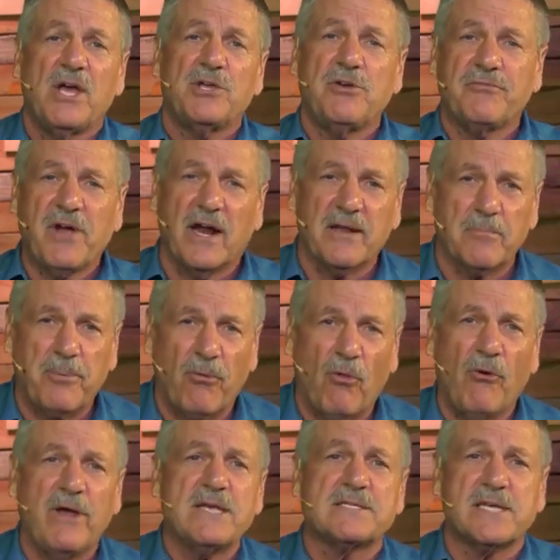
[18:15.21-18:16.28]
You've got
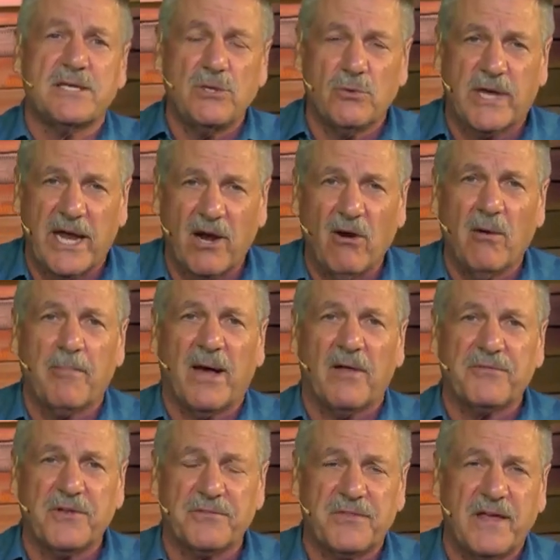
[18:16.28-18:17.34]
employees that you care
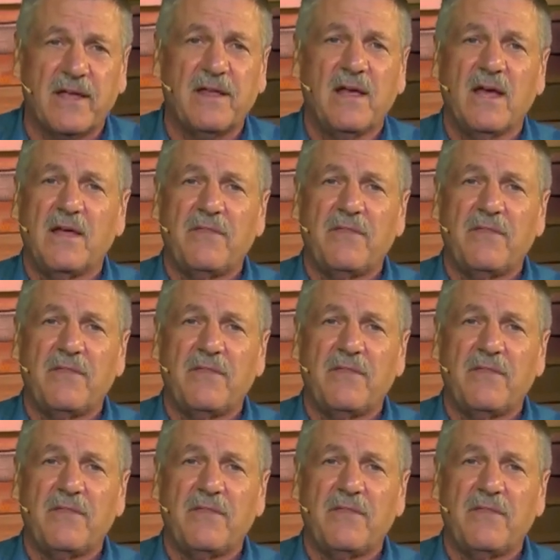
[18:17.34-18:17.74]
about that, they,